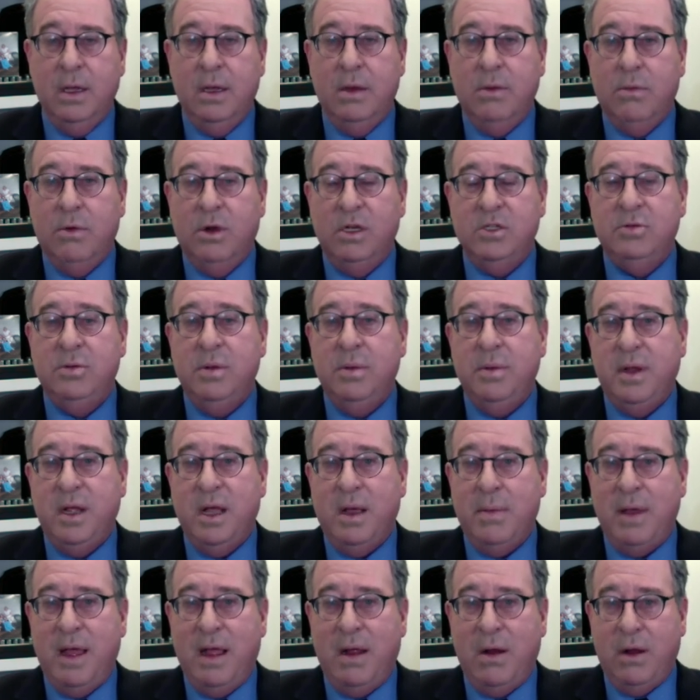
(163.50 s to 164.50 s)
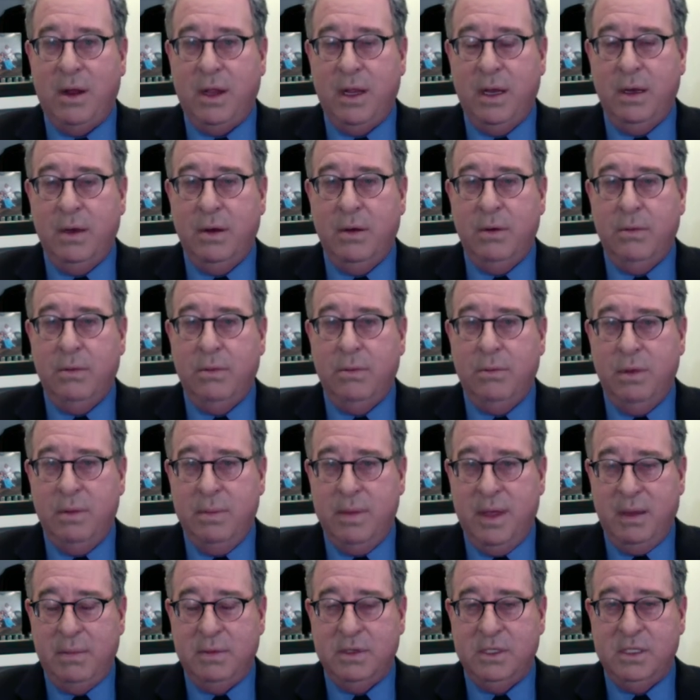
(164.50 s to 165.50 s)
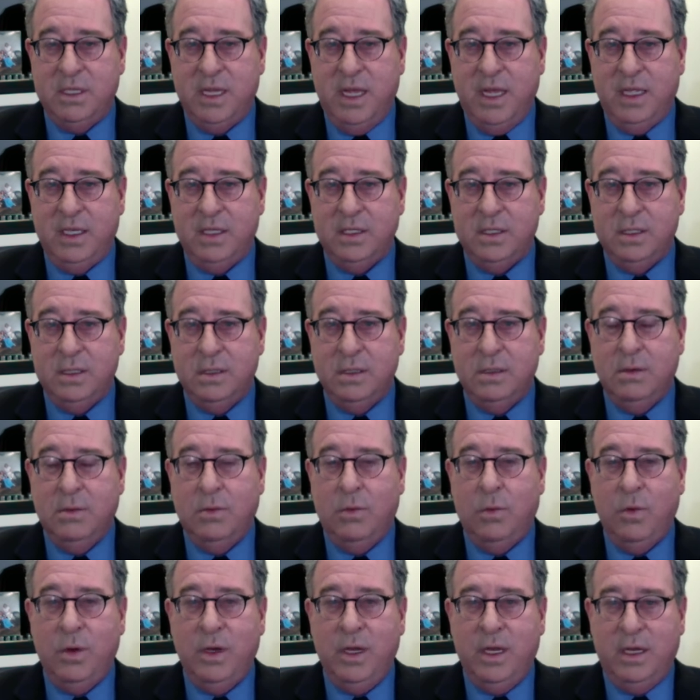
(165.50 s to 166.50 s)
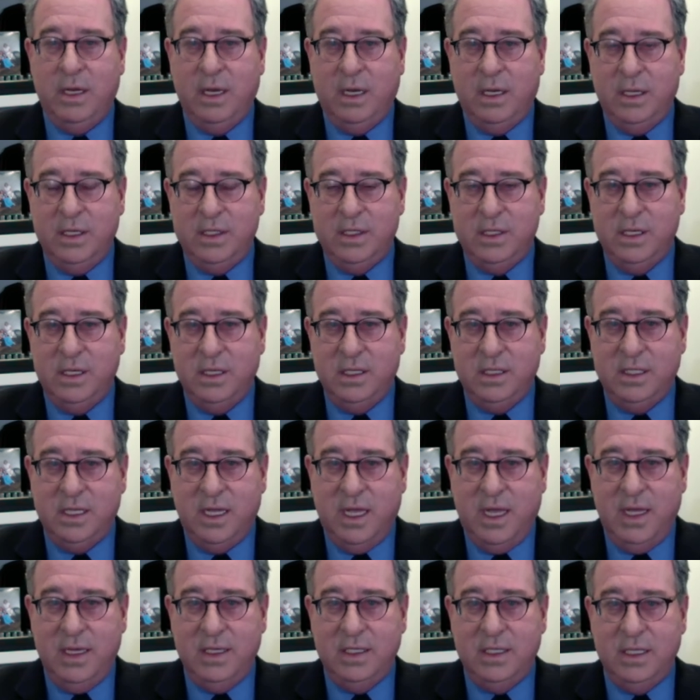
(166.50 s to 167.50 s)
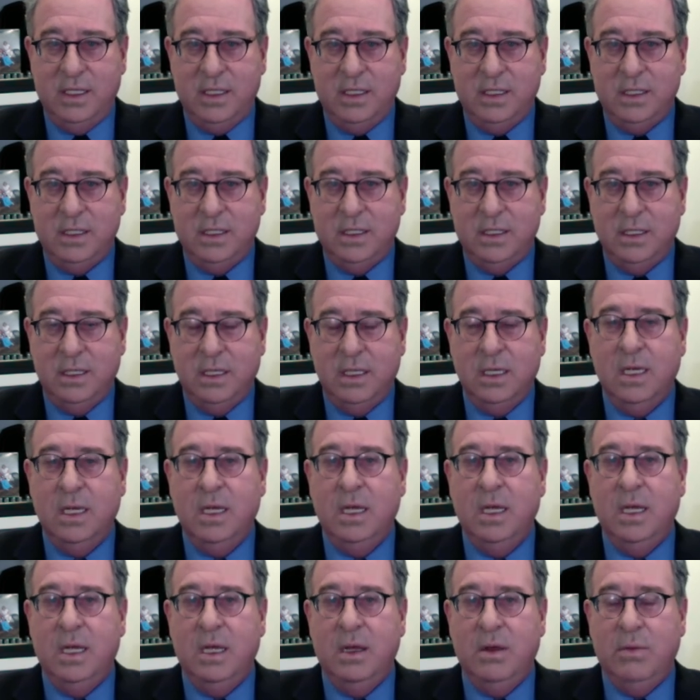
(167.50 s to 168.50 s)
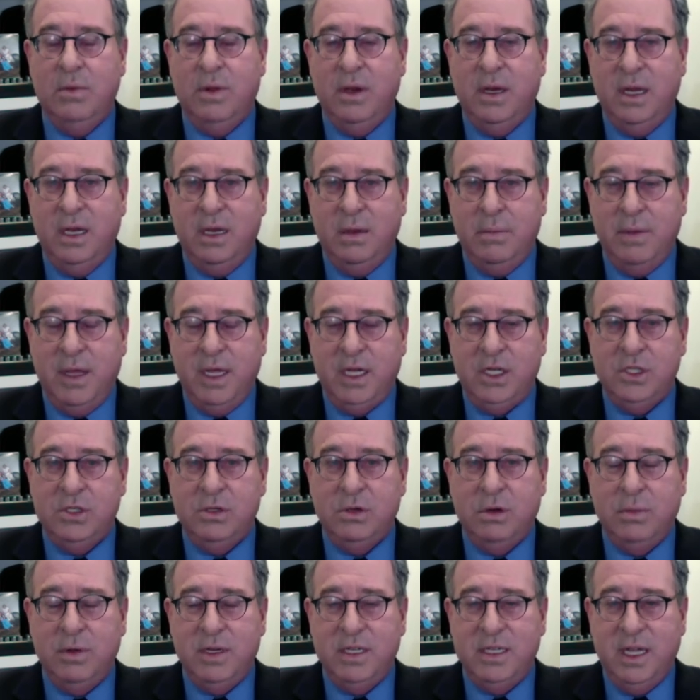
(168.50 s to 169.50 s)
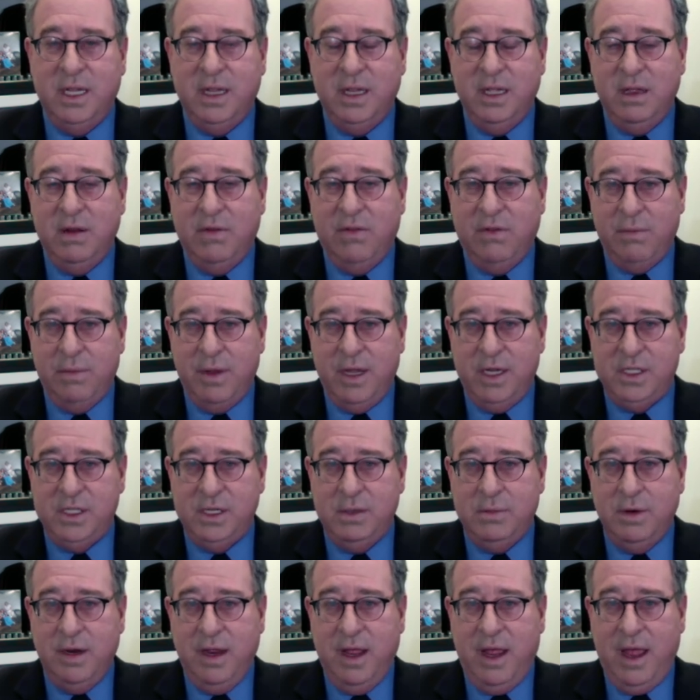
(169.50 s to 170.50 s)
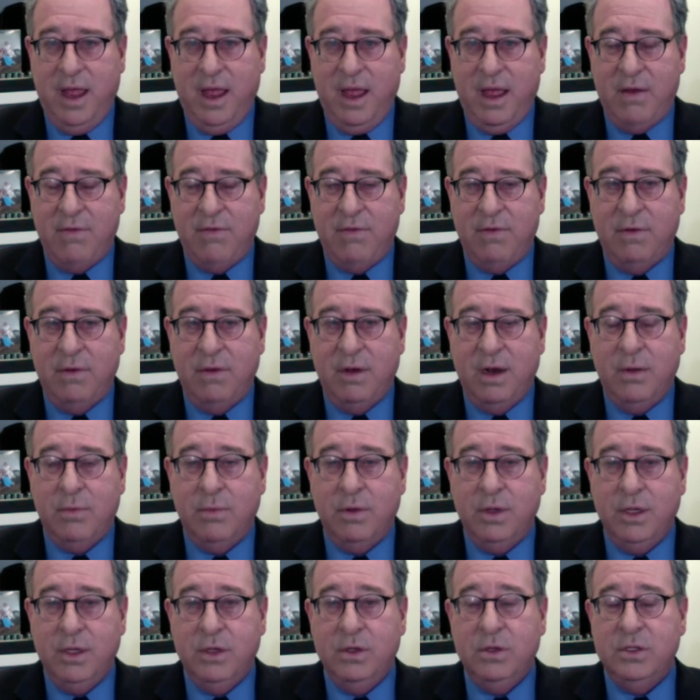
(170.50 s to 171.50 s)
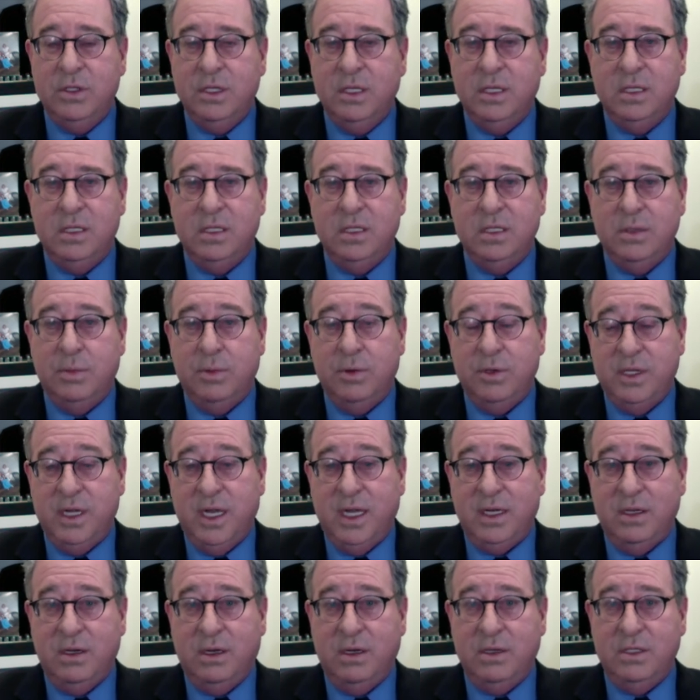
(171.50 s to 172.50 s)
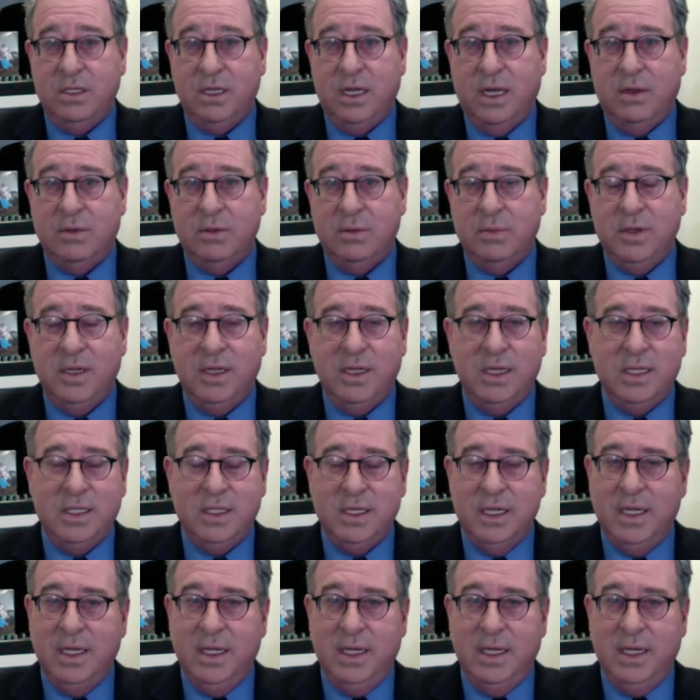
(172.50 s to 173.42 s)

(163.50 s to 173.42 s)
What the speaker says: Once we become arrogant, we make mistakes. We need to listen to the scientists. We need to make sure we take the information we have and we use it to protect ourselves, because